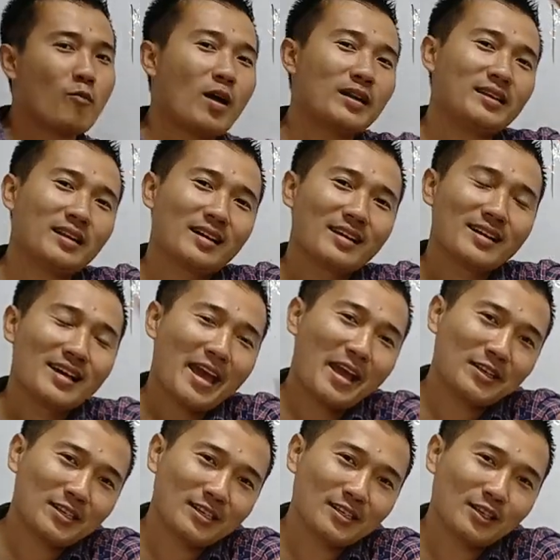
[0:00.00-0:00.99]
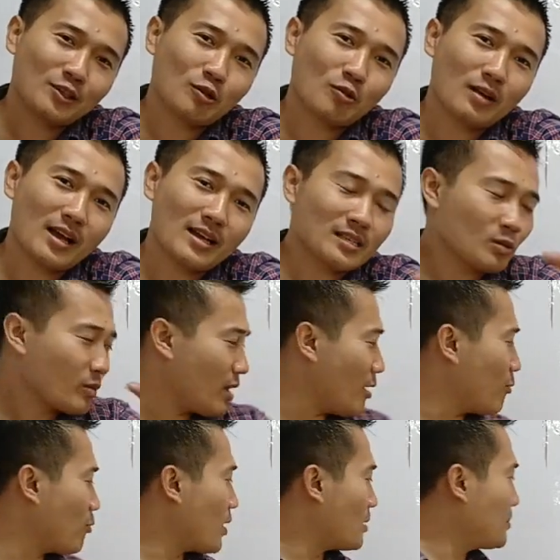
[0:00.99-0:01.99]
one ancient Cholas, we
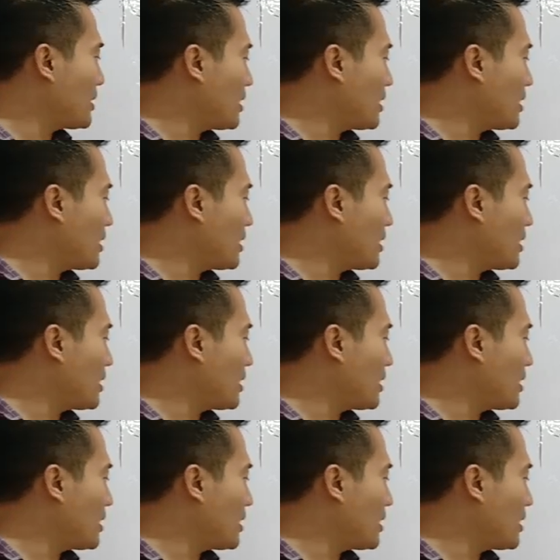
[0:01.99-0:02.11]
have one